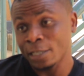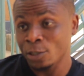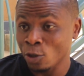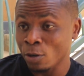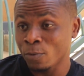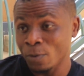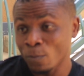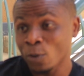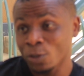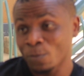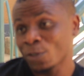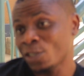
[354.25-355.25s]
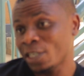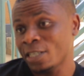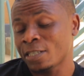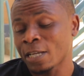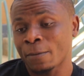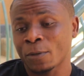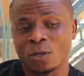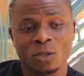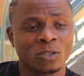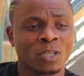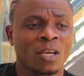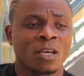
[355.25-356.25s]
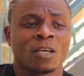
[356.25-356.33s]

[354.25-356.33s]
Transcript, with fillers: The job will be much much easier because